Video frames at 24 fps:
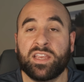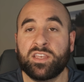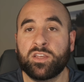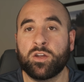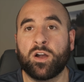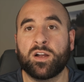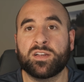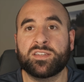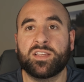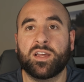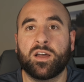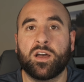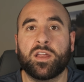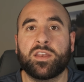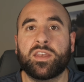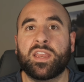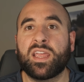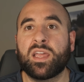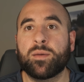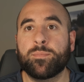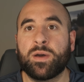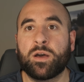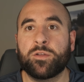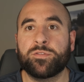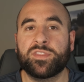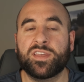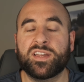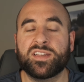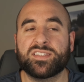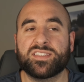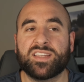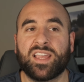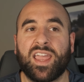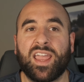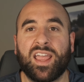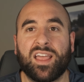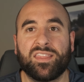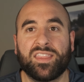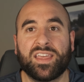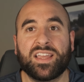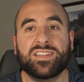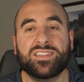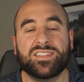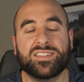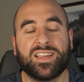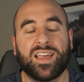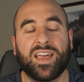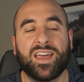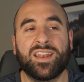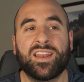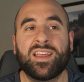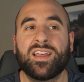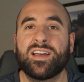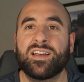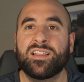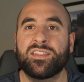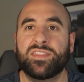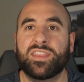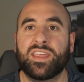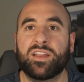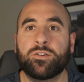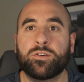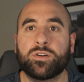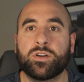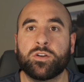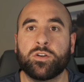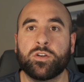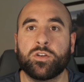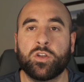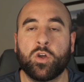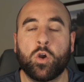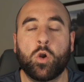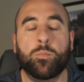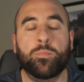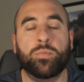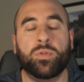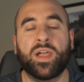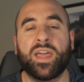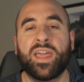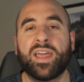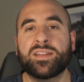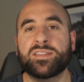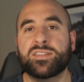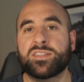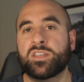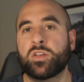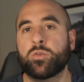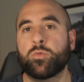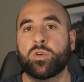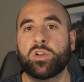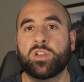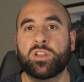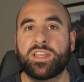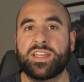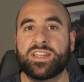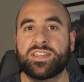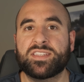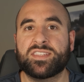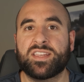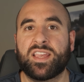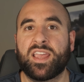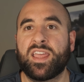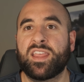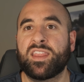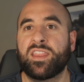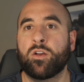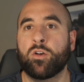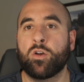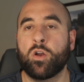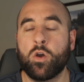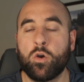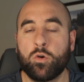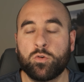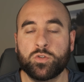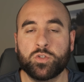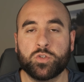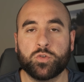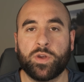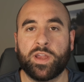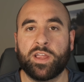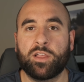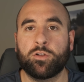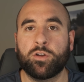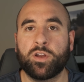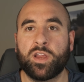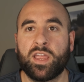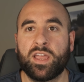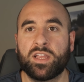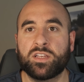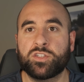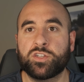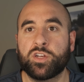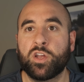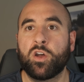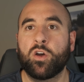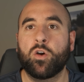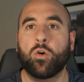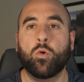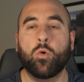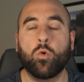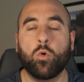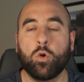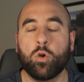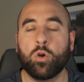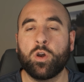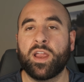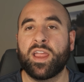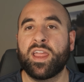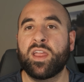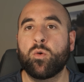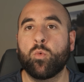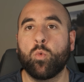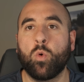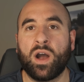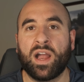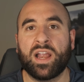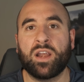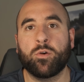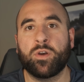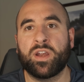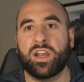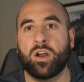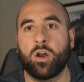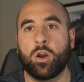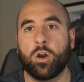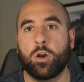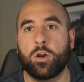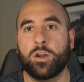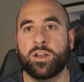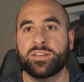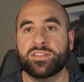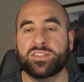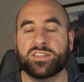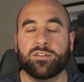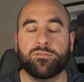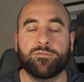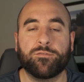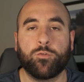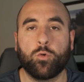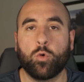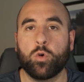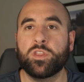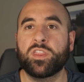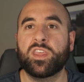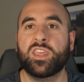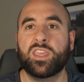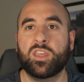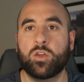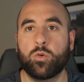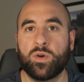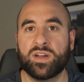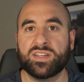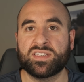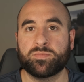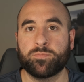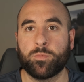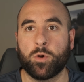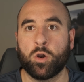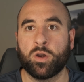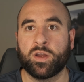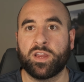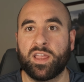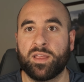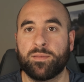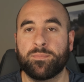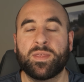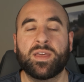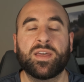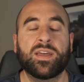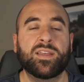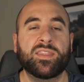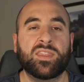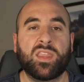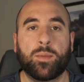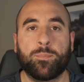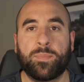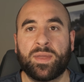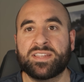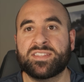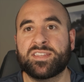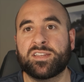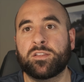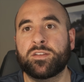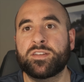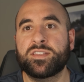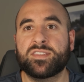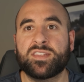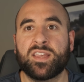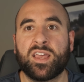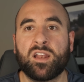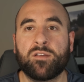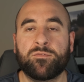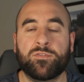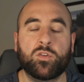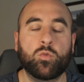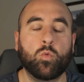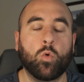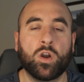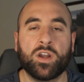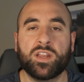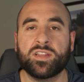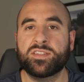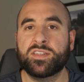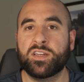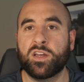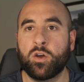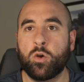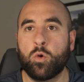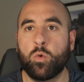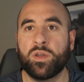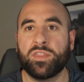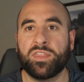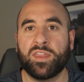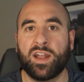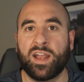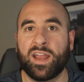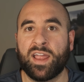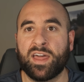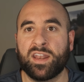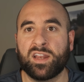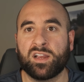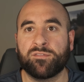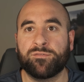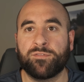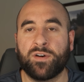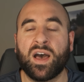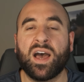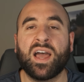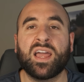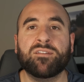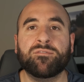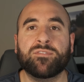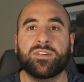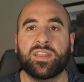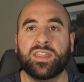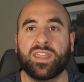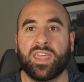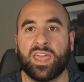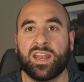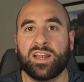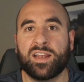talked to Hyundai about this and they said there are no plans to release their own trailer hitch or a wiring harness for the US market. They basically said if you want to tow with an Ioniq 5, get